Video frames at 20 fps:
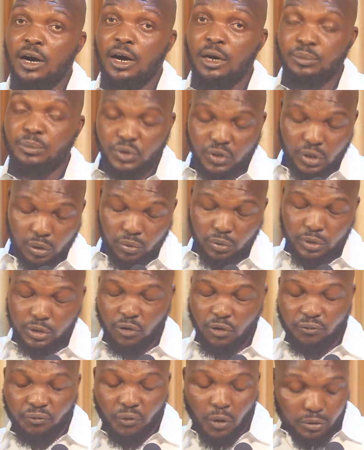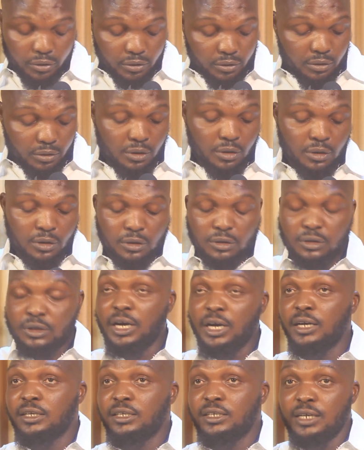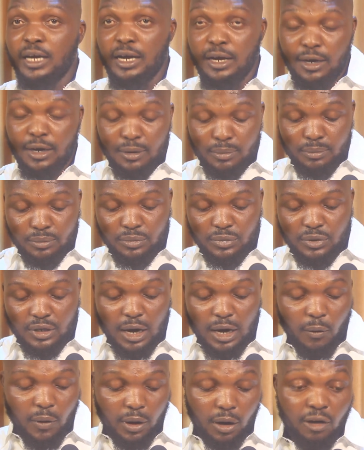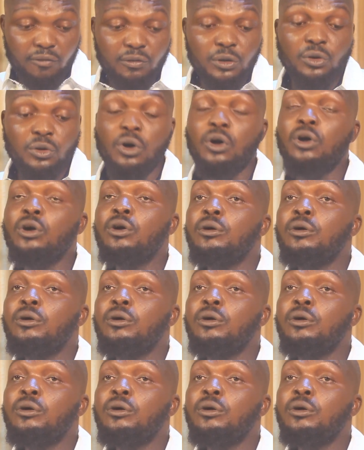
Security Fund that our governor,